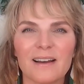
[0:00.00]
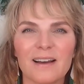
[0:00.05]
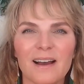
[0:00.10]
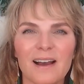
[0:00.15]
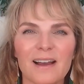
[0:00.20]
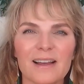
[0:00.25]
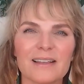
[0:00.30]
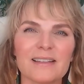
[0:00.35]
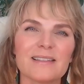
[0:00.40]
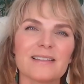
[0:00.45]

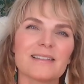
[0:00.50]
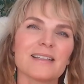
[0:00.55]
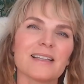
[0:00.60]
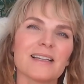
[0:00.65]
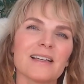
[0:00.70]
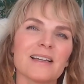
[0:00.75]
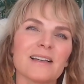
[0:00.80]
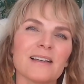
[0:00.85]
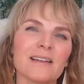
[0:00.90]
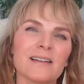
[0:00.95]
I
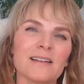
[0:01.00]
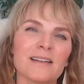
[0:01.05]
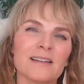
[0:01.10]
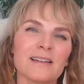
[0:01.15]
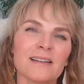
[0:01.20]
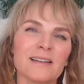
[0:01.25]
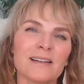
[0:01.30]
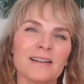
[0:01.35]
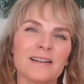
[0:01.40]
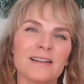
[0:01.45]

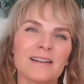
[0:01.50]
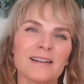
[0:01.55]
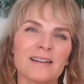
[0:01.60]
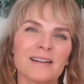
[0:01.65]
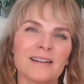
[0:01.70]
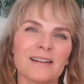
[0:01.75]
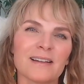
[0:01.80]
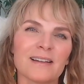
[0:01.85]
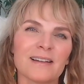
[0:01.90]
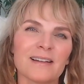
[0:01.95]
see,
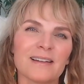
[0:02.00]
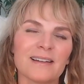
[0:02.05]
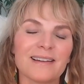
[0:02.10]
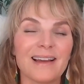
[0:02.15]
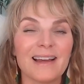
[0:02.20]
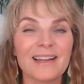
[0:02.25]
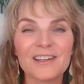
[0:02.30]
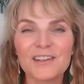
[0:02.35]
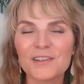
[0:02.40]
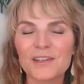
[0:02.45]

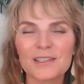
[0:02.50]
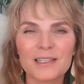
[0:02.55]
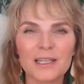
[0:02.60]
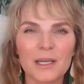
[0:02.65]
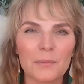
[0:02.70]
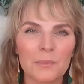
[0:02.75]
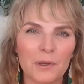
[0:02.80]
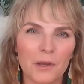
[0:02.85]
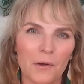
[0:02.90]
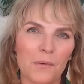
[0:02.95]
and you just
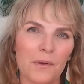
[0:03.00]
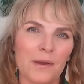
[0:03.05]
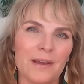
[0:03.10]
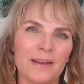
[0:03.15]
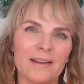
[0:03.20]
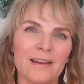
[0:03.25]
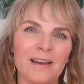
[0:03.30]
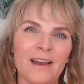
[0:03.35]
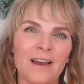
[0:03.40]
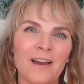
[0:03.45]
keep
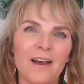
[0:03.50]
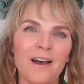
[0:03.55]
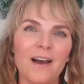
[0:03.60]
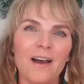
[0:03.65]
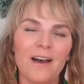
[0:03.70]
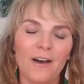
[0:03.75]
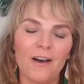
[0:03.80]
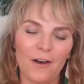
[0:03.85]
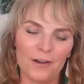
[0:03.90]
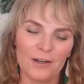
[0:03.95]
going
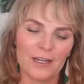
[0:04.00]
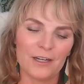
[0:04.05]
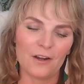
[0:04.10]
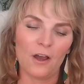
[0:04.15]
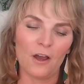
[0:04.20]
on and